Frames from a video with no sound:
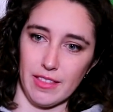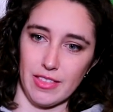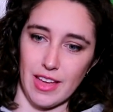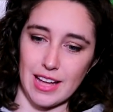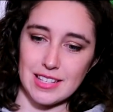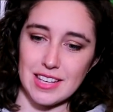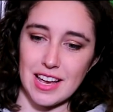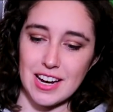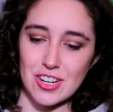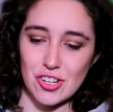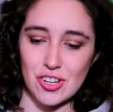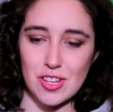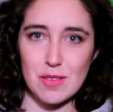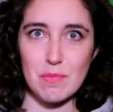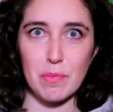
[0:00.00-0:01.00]
That's
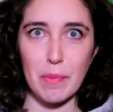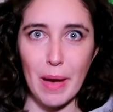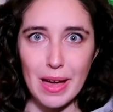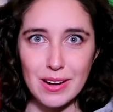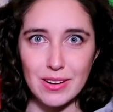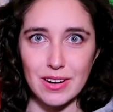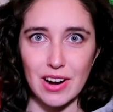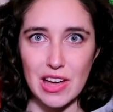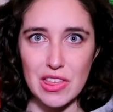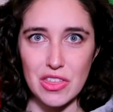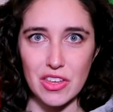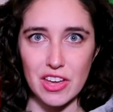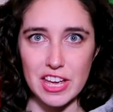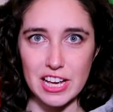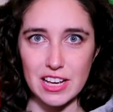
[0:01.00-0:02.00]
actually better, I
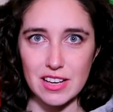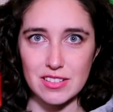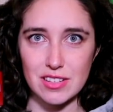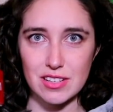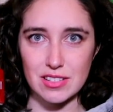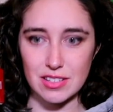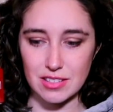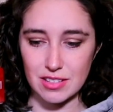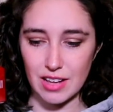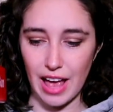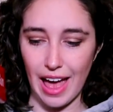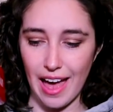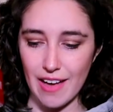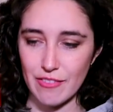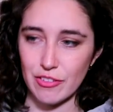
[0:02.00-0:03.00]
think, because it's
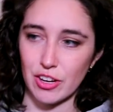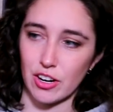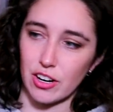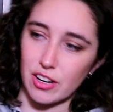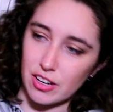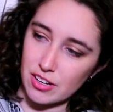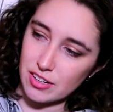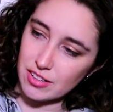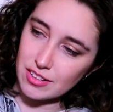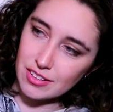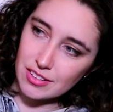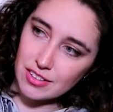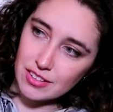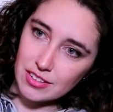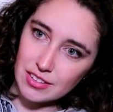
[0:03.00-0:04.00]
heavier.
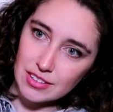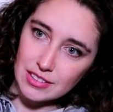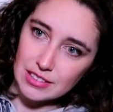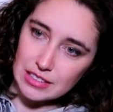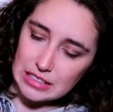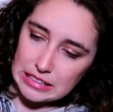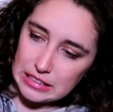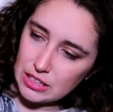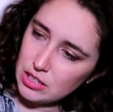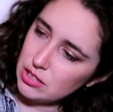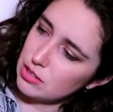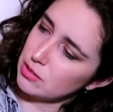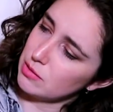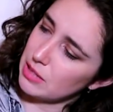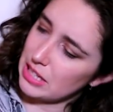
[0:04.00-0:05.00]

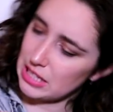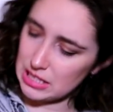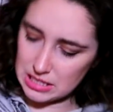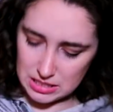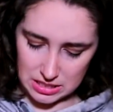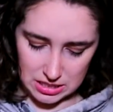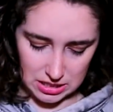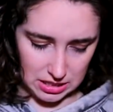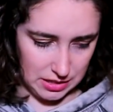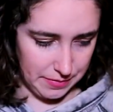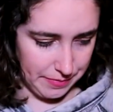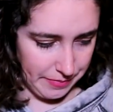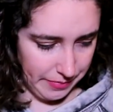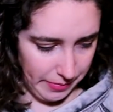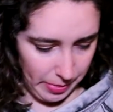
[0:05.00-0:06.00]
Oh, and it's done.
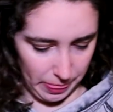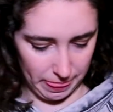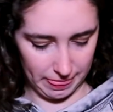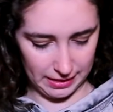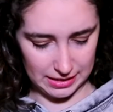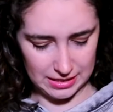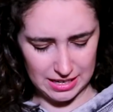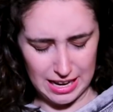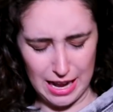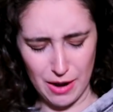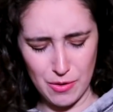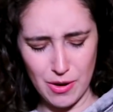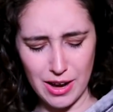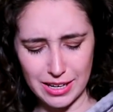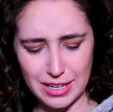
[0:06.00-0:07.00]

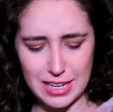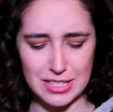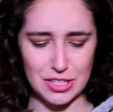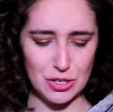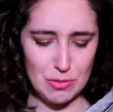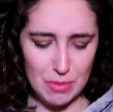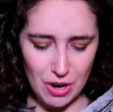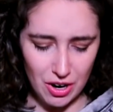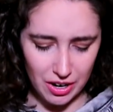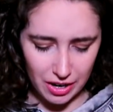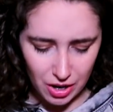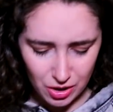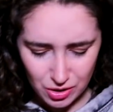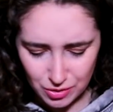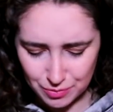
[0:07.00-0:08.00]
I want to do more.
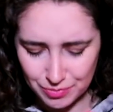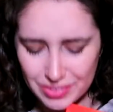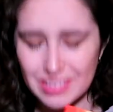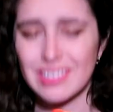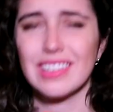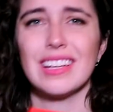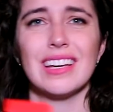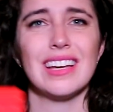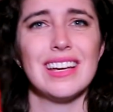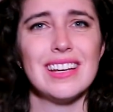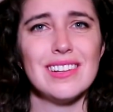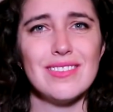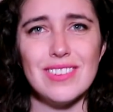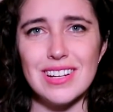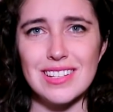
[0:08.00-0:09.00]
Oh,
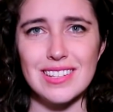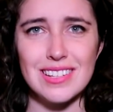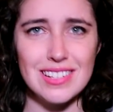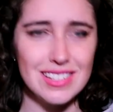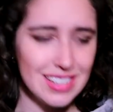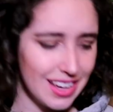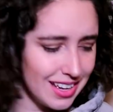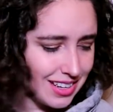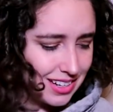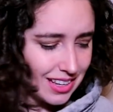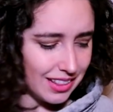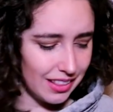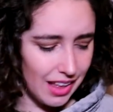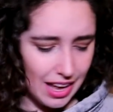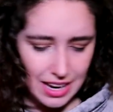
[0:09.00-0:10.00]
it wasn't done.
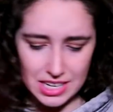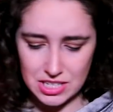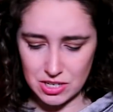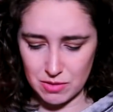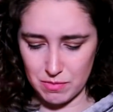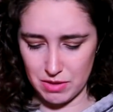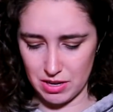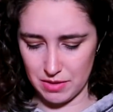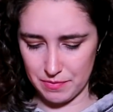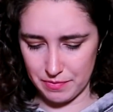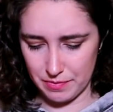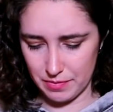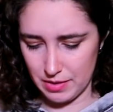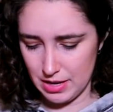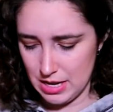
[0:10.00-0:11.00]
It lied to me.
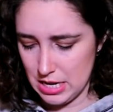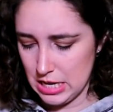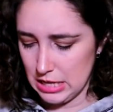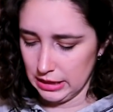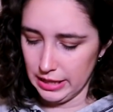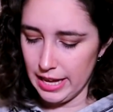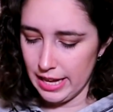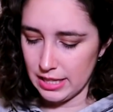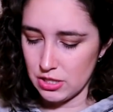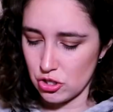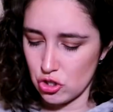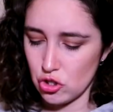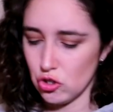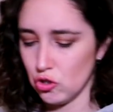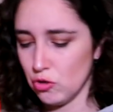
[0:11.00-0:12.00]
Let's
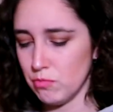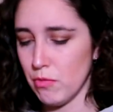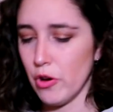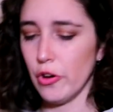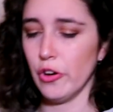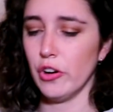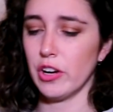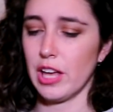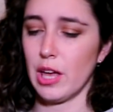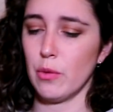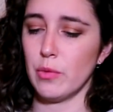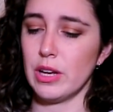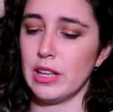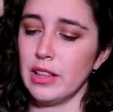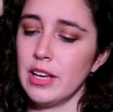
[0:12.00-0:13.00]
do more. Can
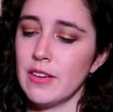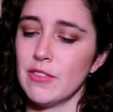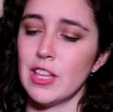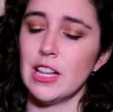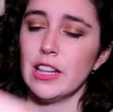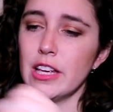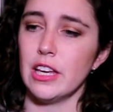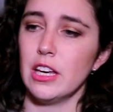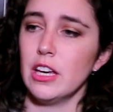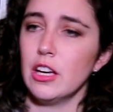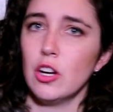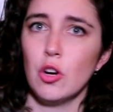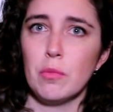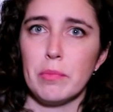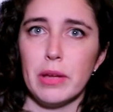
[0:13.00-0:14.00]
we leave the
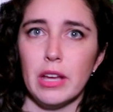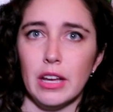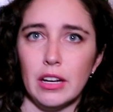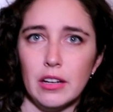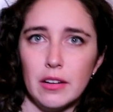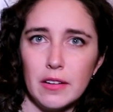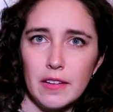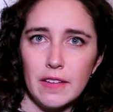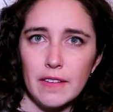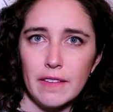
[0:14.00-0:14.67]
lid open?